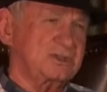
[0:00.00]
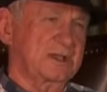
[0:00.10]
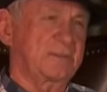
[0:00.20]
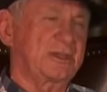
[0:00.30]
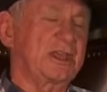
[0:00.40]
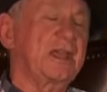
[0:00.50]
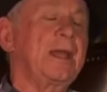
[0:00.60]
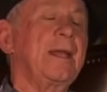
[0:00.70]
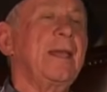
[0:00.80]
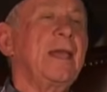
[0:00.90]
something
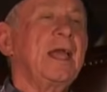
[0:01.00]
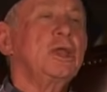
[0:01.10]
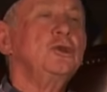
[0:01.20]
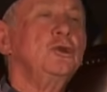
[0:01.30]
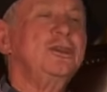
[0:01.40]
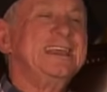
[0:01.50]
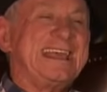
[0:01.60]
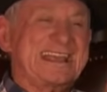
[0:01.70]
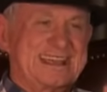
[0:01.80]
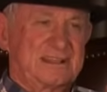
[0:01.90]

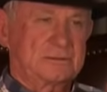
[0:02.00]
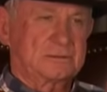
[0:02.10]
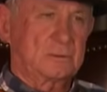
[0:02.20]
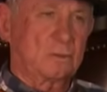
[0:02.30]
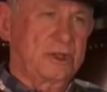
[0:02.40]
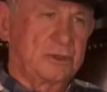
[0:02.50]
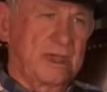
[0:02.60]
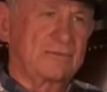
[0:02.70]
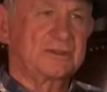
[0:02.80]
unique when you have